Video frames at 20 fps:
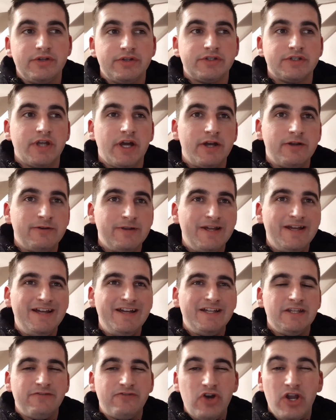So
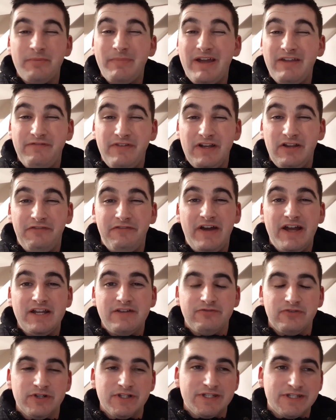you've got to make Villa
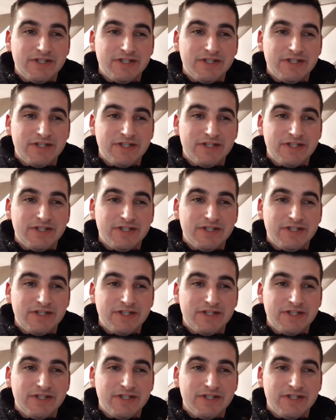favourites.